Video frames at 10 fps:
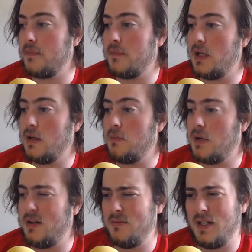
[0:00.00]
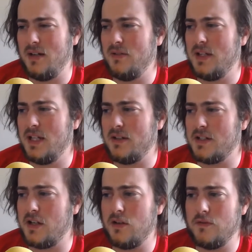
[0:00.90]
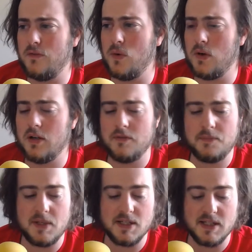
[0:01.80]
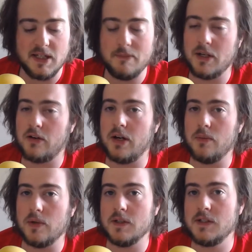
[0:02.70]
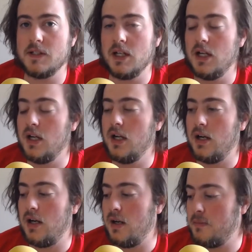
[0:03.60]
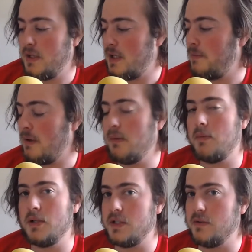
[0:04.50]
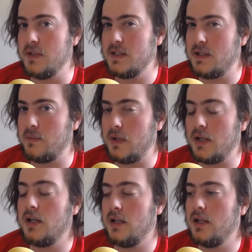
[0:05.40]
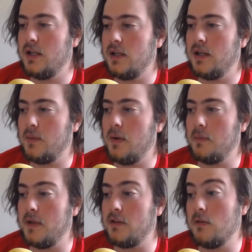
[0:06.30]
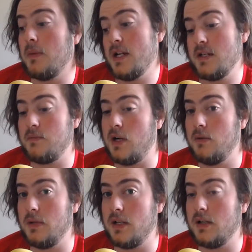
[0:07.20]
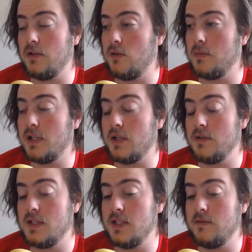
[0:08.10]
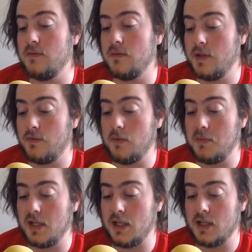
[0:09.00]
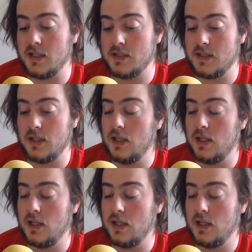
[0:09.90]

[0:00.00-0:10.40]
I don't think a solid 4 of, because I need my grade 1s, but I could probably put 2 in somewhere. I could probably make through. Actually, probably cut Norman the Ghosty if we're being honest.